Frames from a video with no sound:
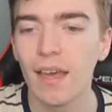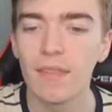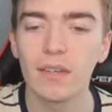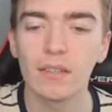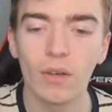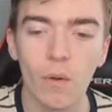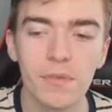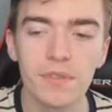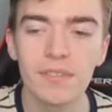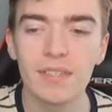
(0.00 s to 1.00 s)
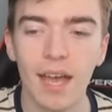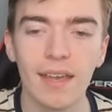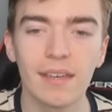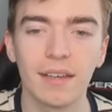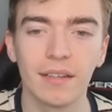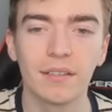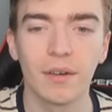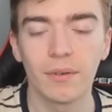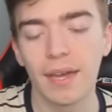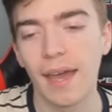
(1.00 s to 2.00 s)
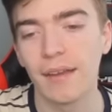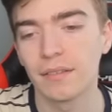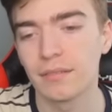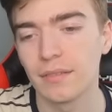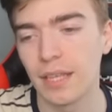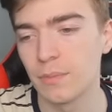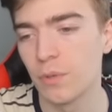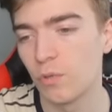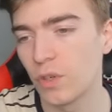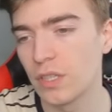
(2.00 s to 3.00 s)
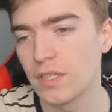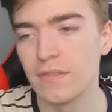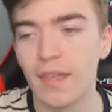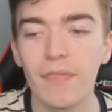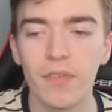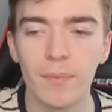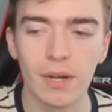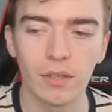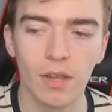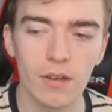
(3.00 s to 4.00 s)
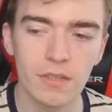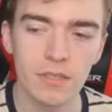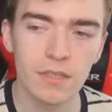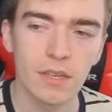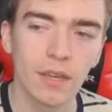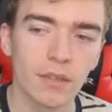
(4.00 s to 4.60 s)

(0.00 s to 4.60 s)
Then a golden tiger. Okay, that's more recent than the Metal Ox.